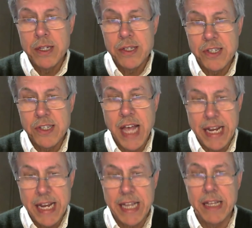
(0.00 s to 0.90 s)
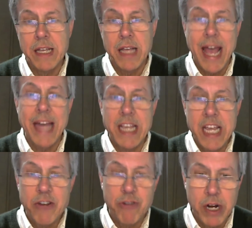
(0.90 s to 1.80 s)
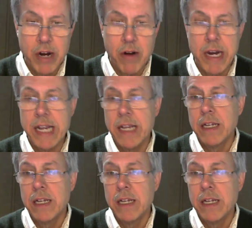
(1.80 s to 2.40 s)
setting adhesionary